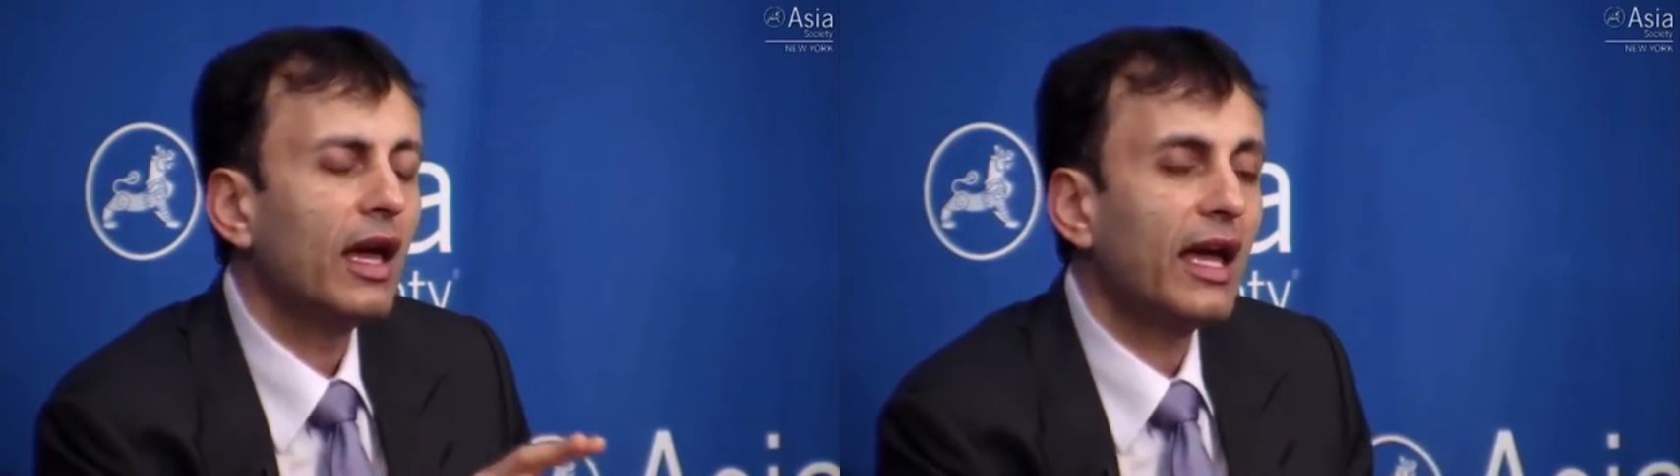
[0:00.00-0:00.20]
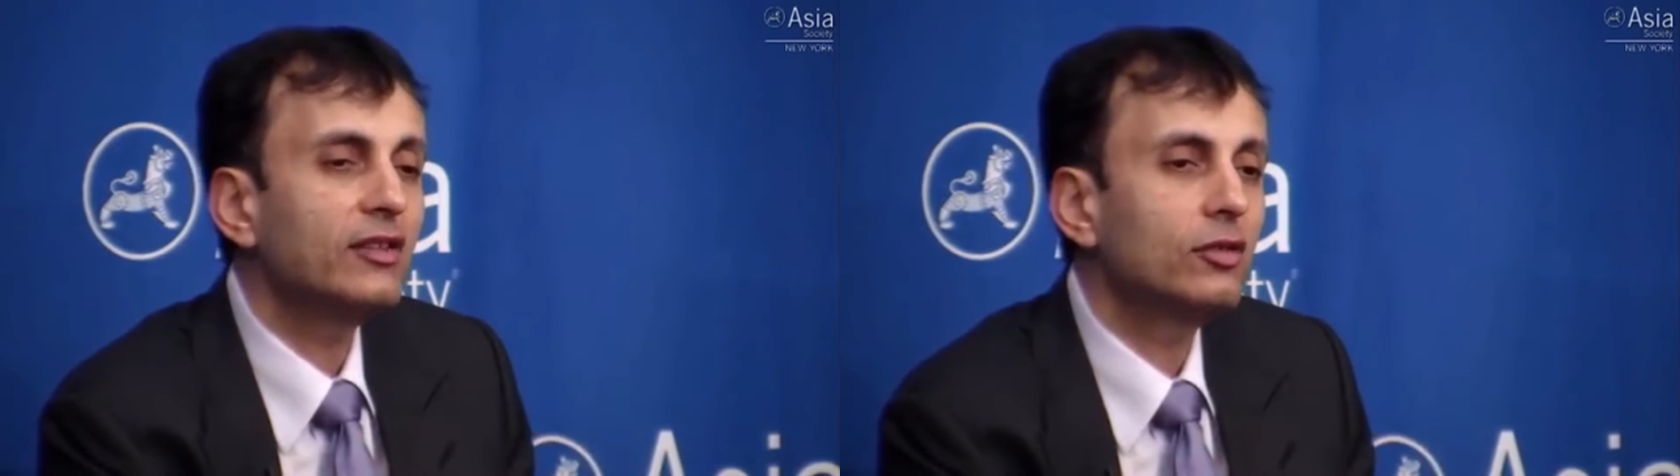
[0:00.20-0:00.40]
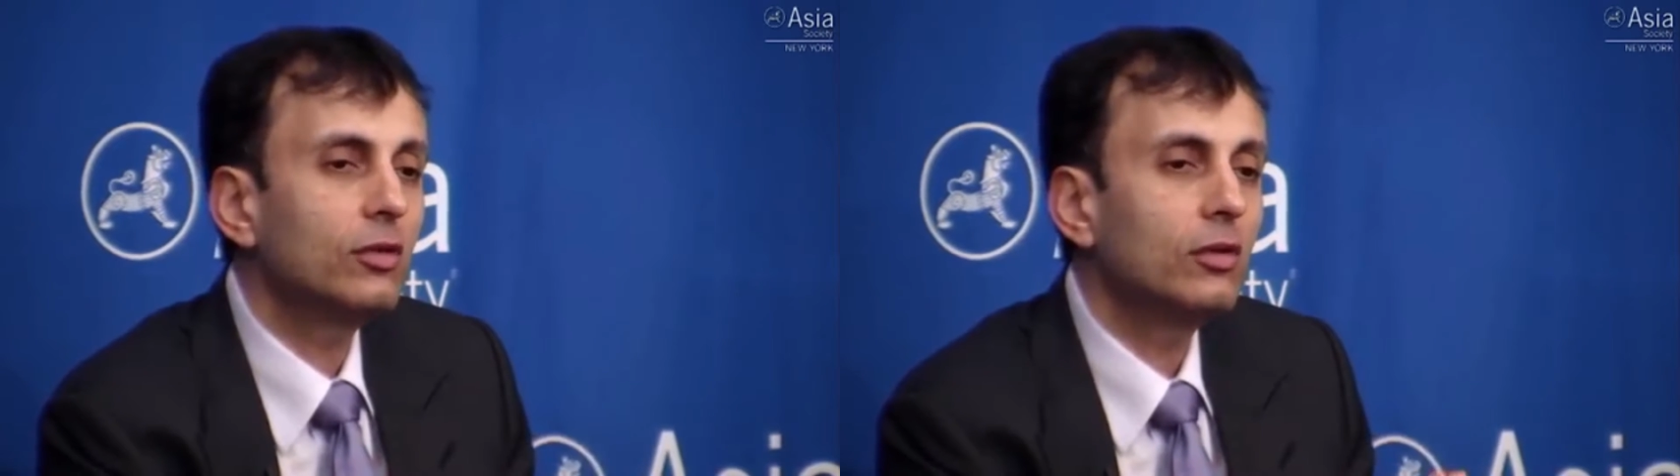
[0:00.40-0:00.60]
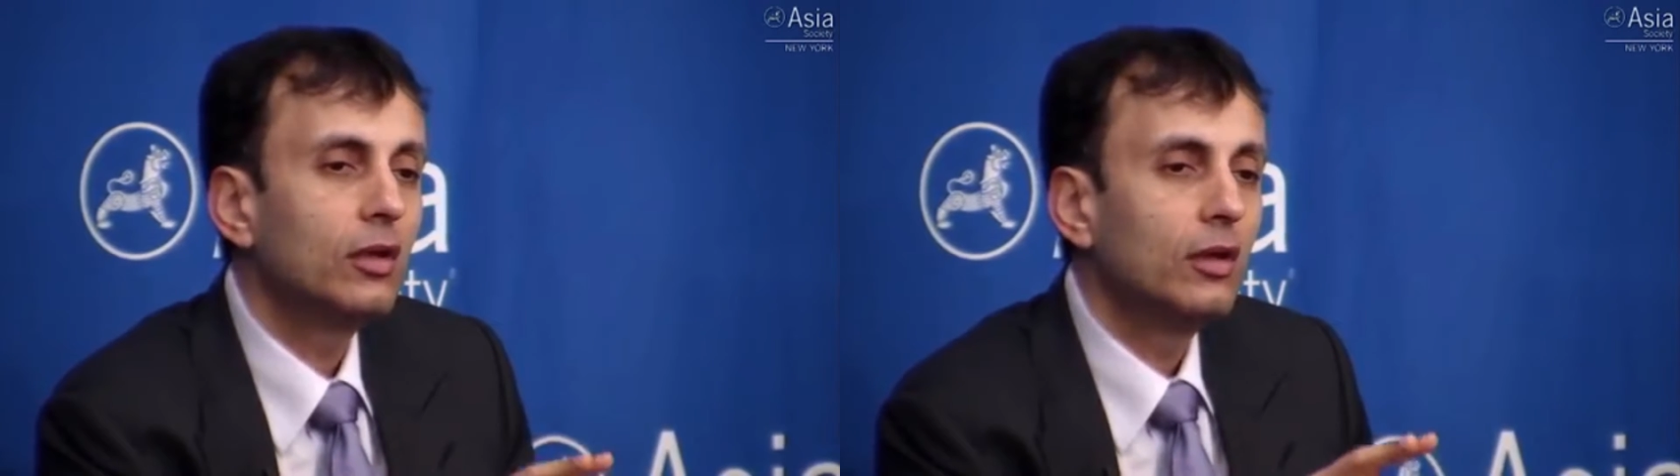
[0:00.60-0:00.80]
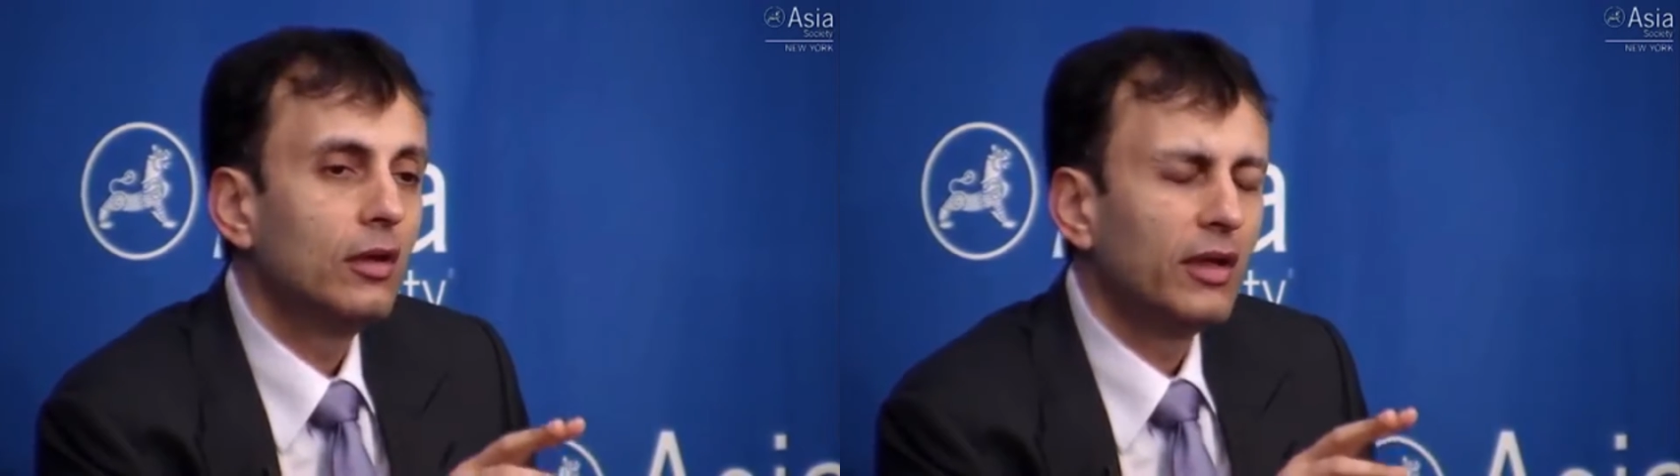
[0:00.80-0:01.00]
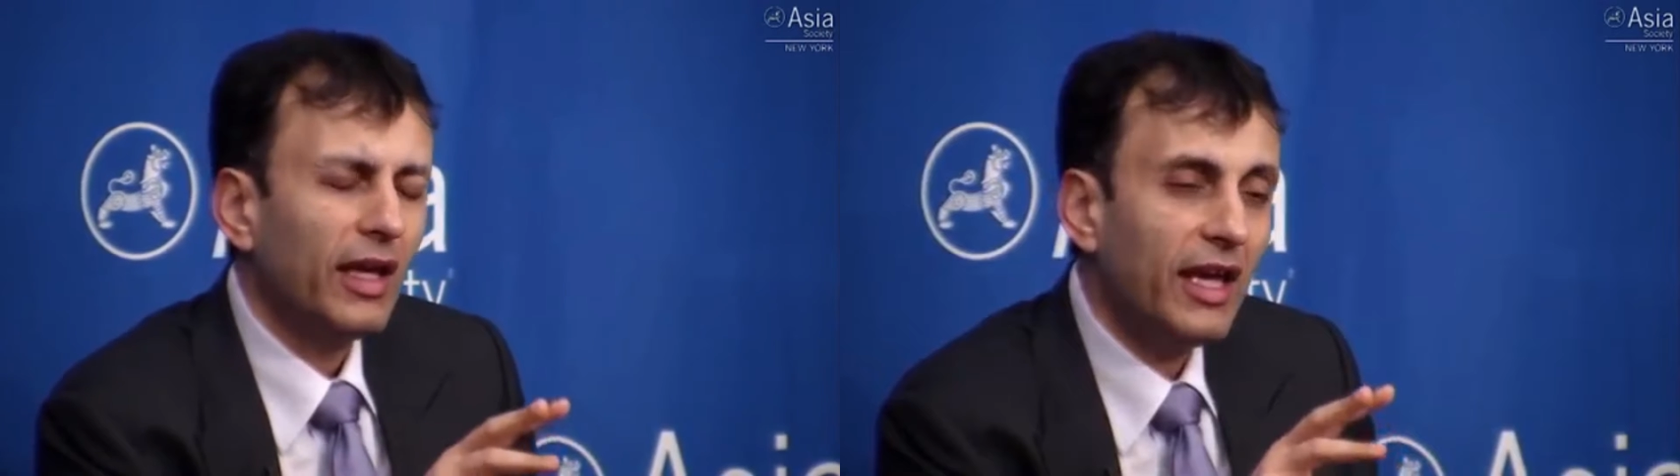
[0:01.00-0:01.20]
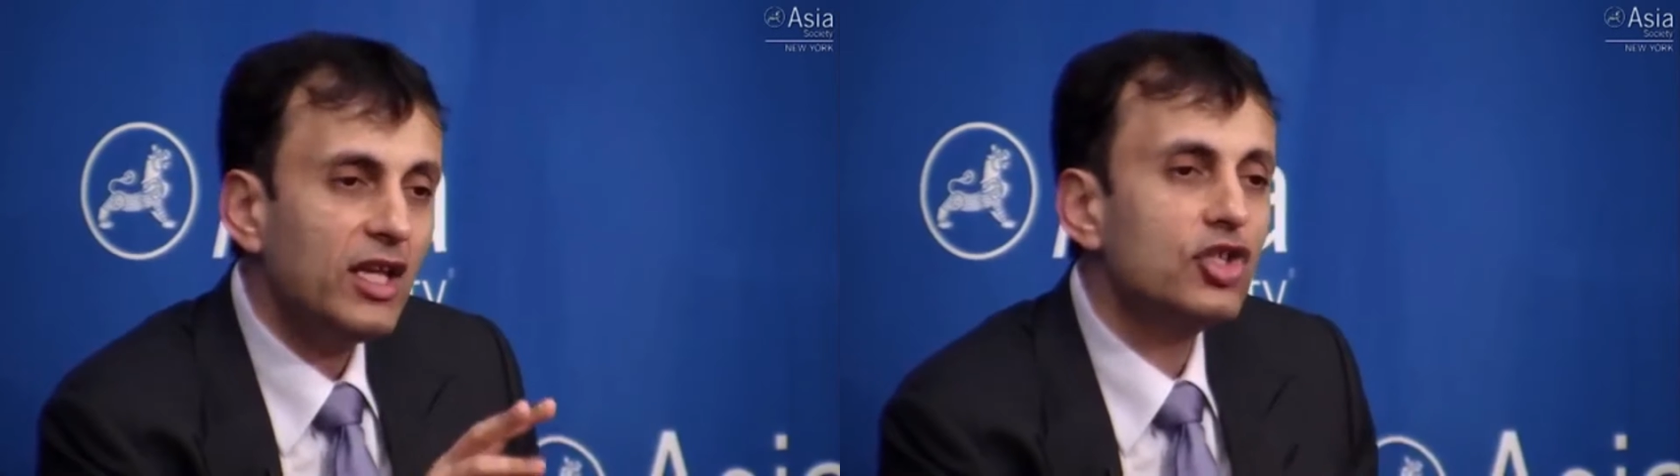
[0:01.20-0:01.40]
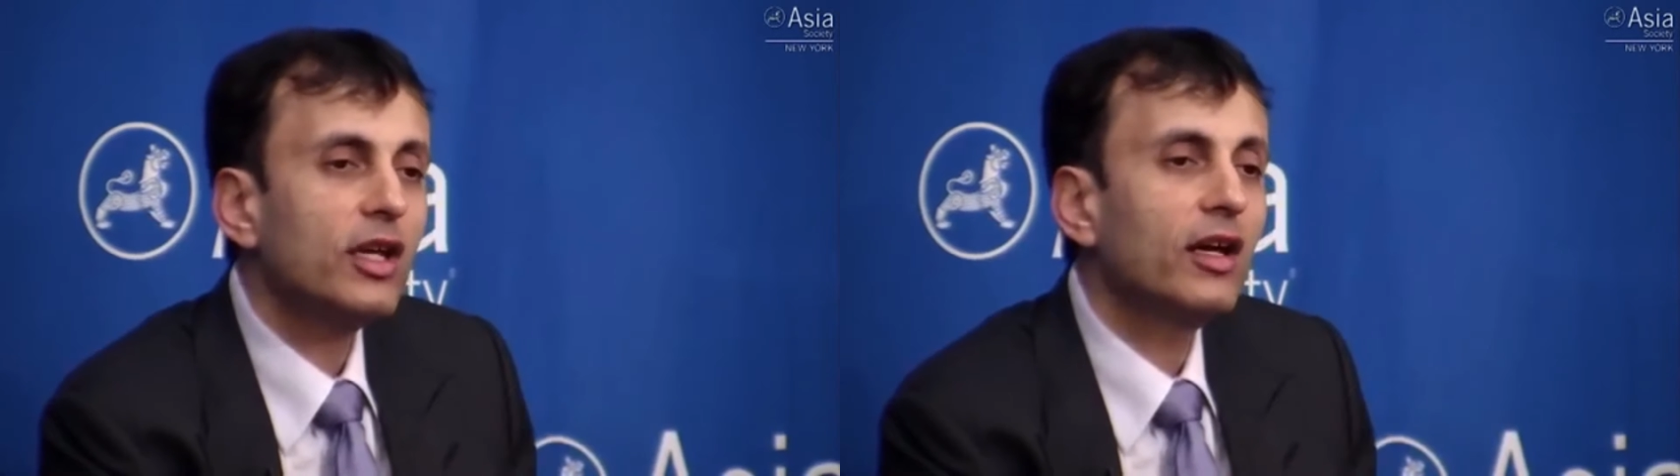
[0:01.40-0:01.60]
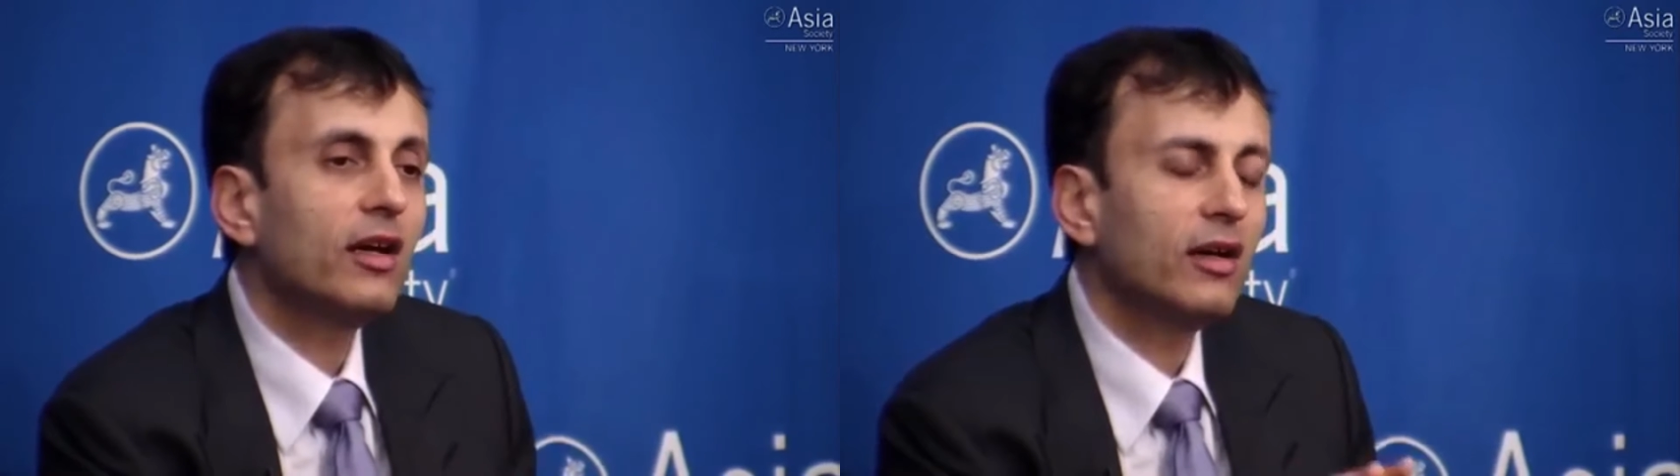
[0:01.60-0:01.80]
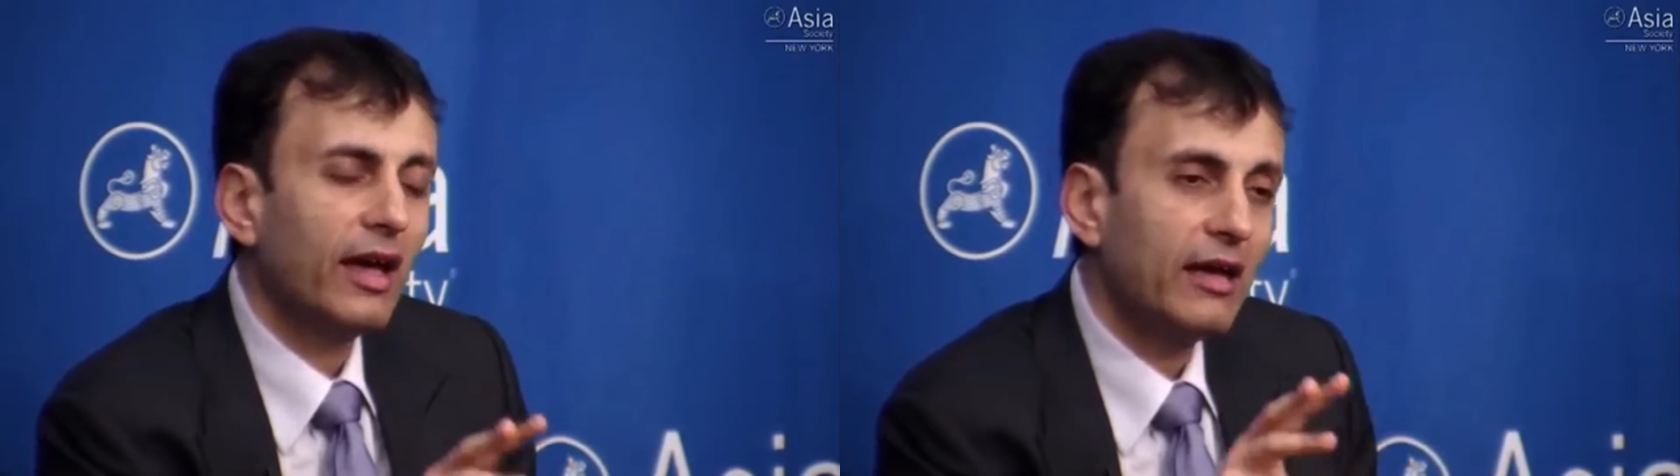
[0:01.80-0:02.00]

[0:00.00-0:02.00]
And so Asia